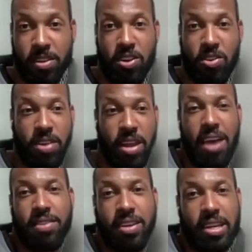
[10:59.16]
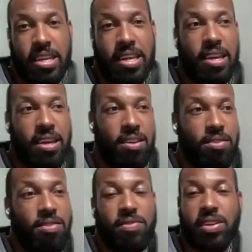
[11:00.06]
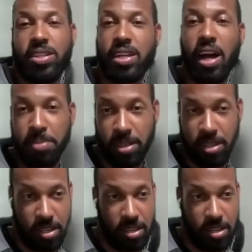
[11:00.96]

You know, and having a kid or even adopting a